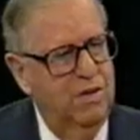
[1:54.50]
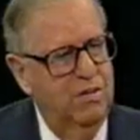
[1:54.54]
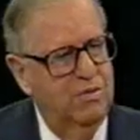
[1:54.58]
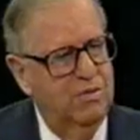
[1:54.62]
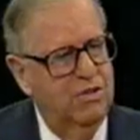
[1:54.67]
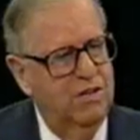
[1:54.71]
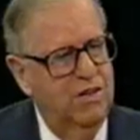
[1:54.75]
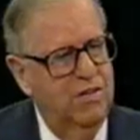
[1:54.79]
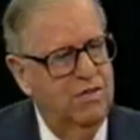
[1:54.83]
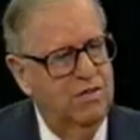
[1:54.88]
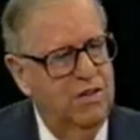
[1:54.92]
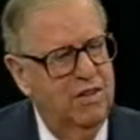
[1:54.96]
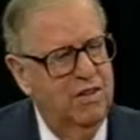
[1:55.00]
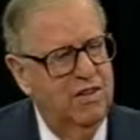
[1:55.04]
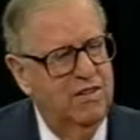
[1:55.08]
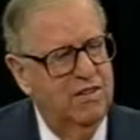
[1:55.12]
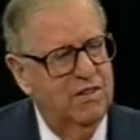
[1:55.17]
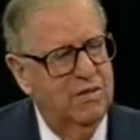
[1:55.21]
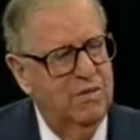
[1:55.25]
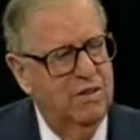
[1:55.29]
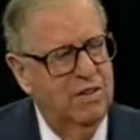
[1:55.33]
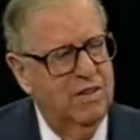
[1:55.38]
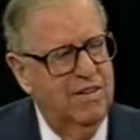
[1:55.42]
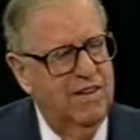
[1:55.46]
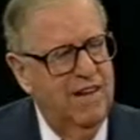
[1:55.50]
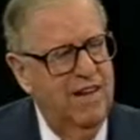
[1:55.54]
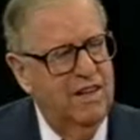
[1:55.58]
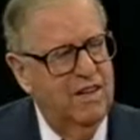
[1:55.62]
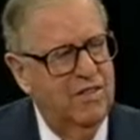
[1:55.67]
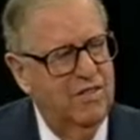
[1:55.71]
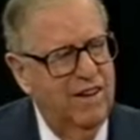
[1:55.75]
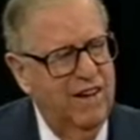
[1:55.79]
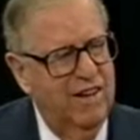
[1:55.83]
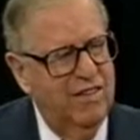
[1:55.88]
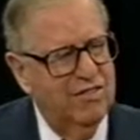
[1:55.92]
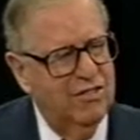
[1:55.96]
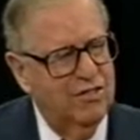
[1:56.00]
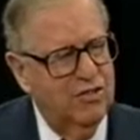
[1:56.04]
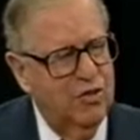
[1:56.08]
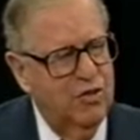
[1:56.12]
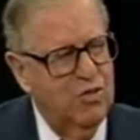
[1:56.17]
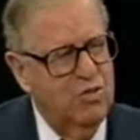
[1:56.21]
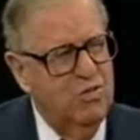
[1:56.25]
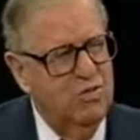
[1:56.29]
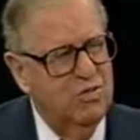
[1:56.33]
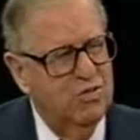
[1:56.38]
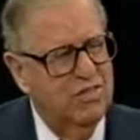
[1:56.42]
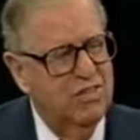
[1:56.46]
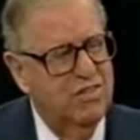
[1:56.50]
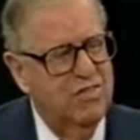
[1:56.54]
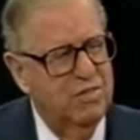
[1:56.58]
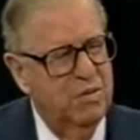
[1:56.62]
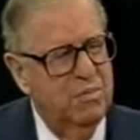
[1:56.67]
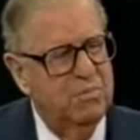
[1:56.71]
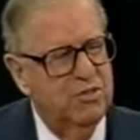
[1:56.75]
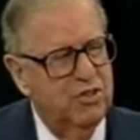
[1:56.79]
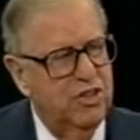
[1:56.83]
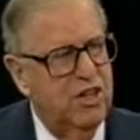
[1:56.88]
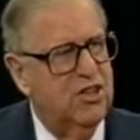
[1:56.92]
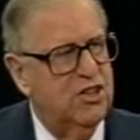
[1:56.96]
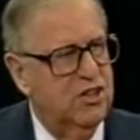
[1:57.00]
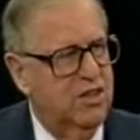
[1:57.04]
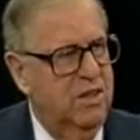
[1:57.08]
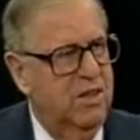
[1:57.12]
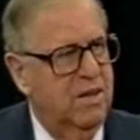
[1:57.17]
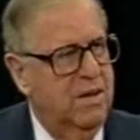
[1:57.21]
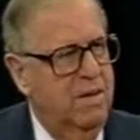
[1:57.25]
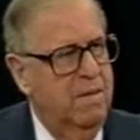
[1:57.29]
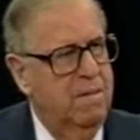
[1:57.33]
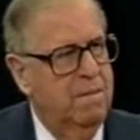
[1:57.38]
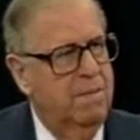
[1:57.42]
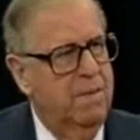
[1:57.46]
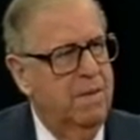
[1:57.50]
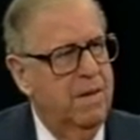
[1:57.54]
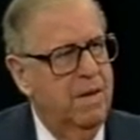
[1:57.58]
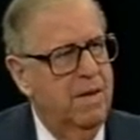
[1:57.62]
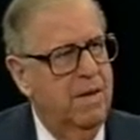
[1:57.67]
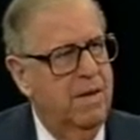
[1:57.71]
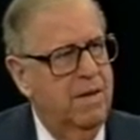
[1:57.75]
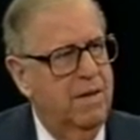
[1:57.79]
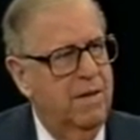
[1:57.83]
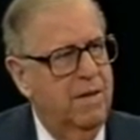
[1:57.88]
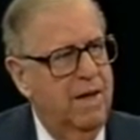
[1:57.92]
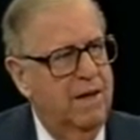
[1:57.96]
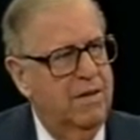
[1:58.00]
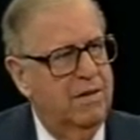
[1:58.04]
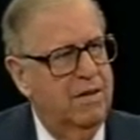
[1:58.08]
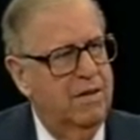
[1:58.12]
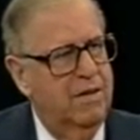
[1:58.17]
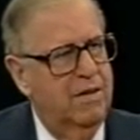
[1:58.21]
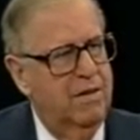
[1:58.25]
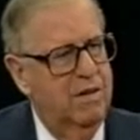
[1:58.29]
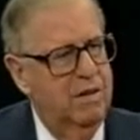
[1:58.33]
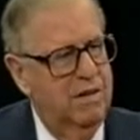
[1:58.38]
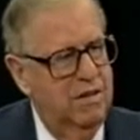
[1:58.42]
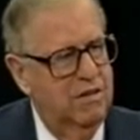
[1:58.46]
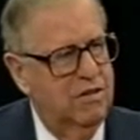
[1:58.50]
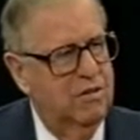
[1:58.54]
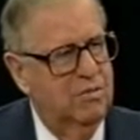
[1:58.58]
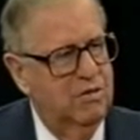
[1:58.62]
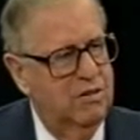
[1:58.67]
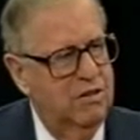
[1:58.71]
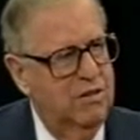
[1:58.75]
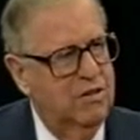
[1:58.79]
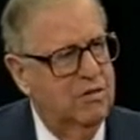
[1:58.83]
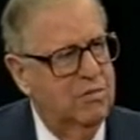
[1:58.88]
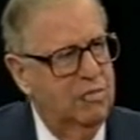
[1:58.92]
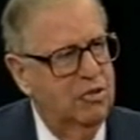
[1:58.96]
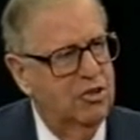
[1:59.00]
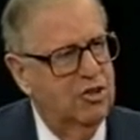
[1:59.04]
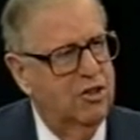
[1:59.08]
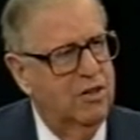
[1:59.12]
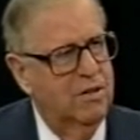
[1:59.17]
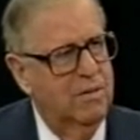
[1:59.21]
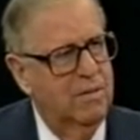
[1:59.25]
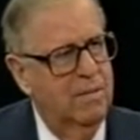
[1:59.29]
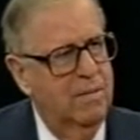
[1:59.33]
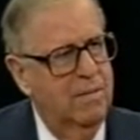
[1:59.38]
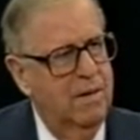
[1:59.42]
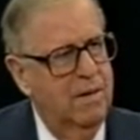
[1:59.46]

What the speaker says: himself to this with a kind of exclusive obsession that this was his mission,